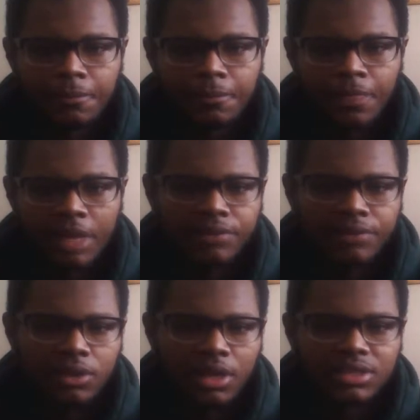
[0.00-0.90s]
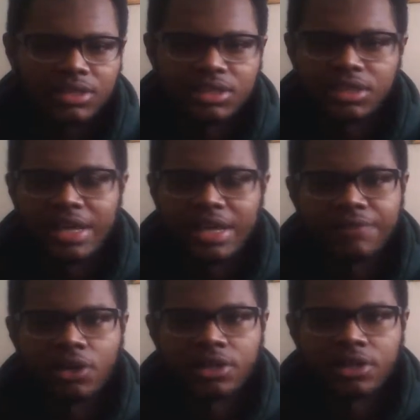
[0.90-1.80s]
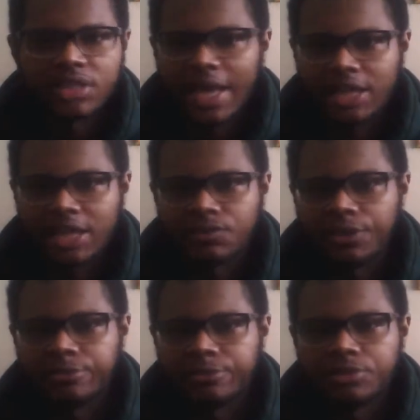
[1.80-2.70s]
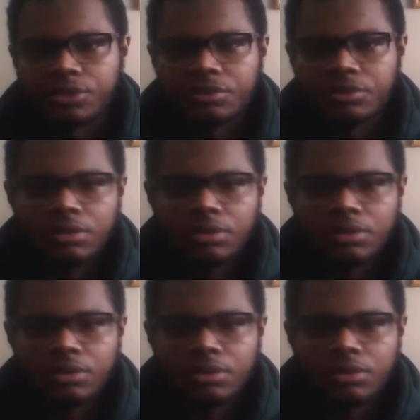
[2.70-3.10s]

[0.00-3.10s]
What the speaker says: I felt lost and didn't have the heart to ask for help, so